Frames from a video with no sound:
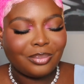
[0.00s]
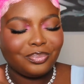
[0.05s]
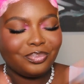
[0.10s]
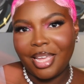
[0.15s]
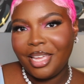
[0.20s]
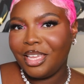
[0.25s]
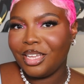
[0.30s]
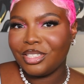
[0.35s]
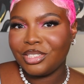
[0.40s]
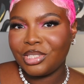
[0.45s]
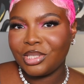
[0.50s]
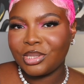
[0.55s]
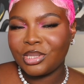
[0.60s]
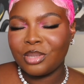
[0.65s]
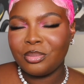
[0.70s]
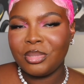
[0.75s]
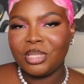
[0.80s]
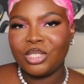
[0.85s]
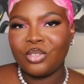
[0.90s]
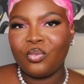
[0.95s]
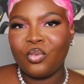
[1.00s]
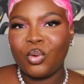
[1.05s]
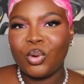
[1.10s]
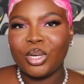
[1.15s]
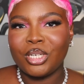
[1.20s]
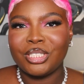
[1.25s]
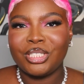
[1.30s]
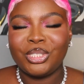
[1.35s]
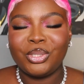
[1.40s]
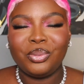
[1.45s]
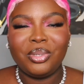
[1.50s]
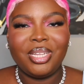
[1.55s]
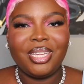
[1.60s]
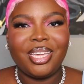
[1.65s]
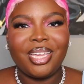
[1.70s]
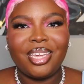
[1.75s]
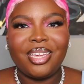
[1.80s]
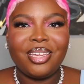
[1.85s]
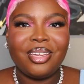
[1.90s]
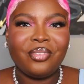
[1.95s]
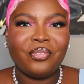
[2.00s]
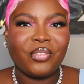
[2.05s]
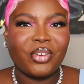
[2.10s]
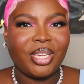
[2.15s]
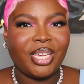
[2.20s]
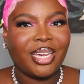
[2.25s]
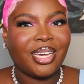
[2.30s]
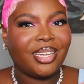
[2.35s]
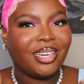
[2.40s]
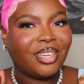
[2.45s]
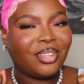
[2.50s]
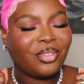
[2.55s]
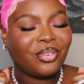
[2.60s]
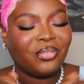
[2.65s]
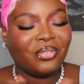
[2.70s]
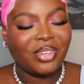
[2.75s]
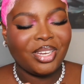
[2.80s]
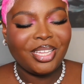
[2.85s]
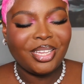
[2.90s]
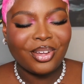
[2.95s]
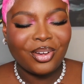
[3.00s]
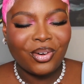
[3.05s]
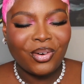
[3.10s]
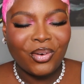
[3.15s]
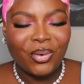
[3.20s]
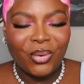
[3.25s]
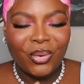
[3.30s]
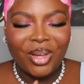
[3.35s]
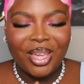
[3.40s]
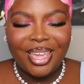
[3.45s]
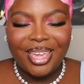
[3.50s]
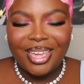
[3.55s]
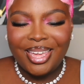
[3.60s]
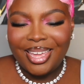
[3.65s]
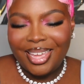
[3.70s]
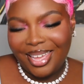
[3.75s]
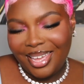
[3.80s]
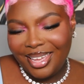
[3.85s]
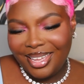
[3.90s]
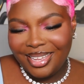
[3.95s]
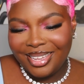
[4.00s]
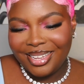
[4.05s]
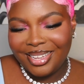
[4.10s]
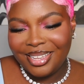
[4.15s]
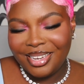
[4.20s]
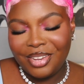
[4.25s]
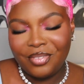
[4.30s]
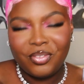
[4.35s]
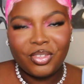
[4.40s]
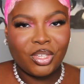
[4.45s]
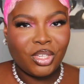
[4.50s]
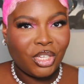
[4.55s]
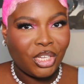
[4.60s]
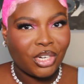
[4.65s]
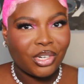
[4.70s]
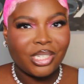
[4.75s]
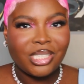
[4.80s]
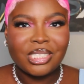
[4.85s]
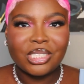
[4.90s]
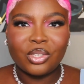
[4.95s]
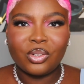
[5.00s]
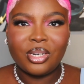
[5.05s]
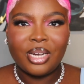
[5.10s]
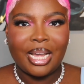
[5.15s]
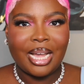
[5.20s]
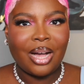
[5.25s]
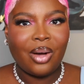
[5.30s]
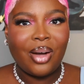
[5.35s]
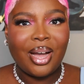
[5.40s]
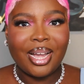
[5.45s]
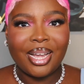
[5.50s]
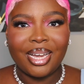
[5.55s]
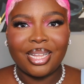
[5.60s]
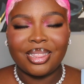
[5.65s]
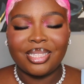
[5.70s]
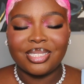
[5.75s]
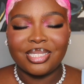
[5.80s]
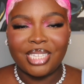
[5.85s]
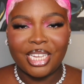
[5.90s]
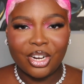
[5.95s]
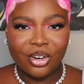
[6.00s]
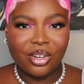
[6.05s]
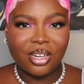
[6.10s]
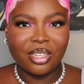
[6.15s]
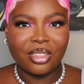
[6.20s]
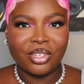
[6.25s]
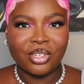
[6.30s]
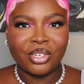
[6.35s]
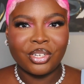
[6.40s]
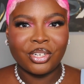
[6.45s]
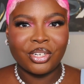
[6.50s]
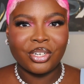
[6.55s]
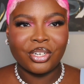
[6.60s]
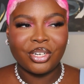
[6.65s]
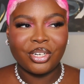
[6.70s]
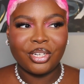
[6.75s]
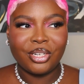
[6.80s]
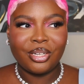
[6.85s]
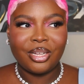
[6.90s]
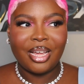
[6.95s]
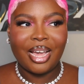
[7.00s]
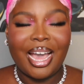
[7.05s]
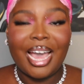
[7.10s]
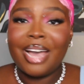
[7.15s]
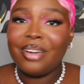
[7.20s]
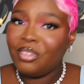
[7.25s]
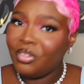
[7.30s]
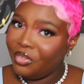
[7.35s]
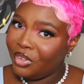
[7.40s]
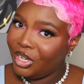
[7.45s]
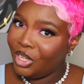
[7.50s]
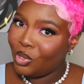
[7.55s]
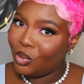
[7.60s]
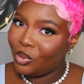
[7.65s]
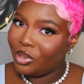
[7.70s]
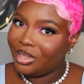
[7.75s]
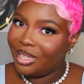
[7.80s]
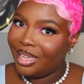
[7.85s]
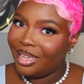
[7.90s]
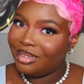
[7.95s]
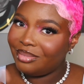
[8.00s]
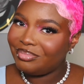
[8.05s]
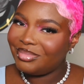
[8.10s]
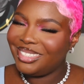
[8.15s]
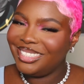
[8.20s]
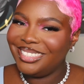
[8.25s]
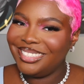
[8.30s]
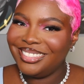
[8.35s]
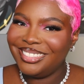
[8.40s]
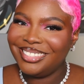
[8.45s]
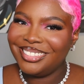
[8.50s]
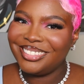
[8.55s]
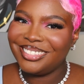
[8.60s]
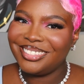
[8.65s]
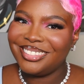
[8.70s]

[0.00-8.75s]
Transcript: Thank y'all so much for tuning in for yet another video. And if you're curious on how I got this hair color, I have a video on that.